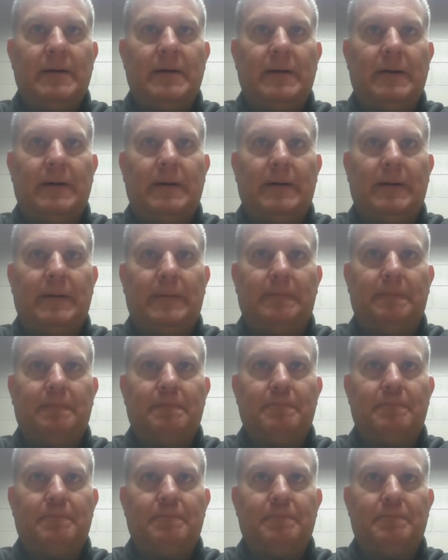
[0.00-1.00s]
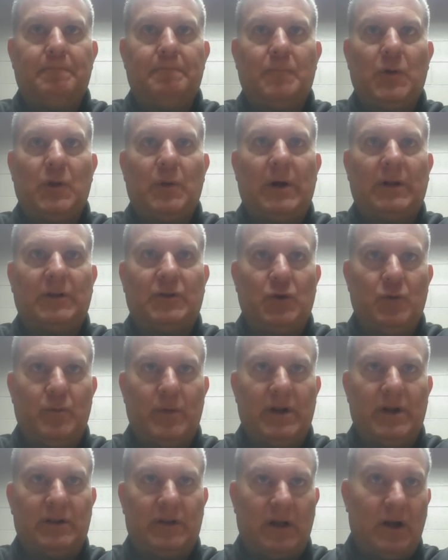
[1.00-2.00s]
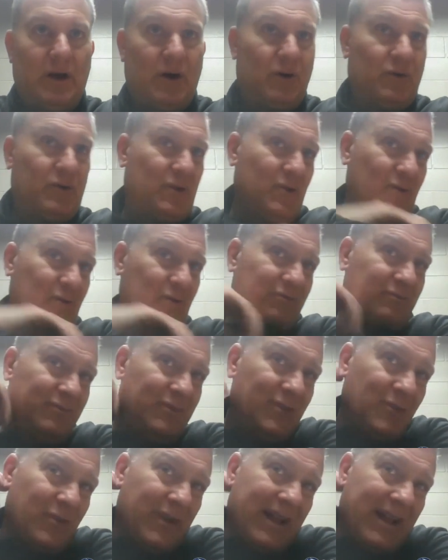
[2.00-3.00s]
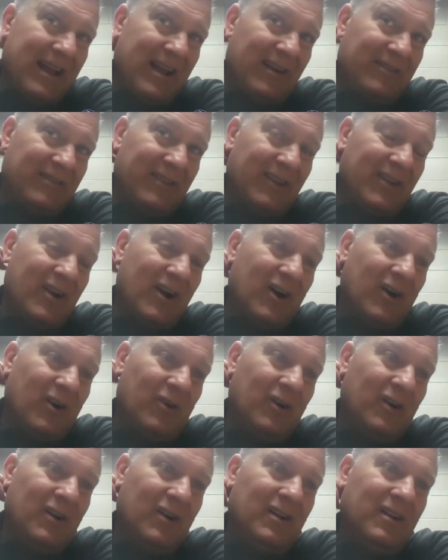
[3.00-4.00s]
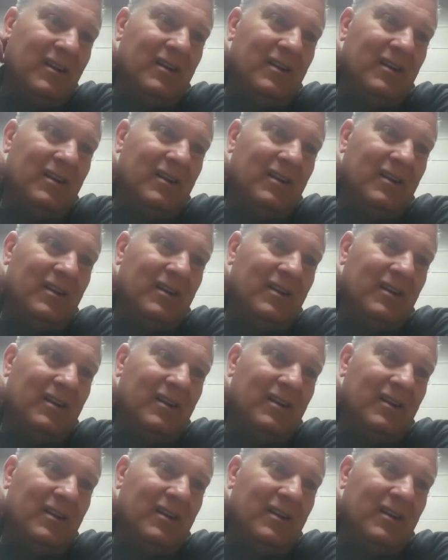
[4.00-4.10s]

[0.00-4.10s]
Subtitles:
with about 2 minutes to go, two and a half to go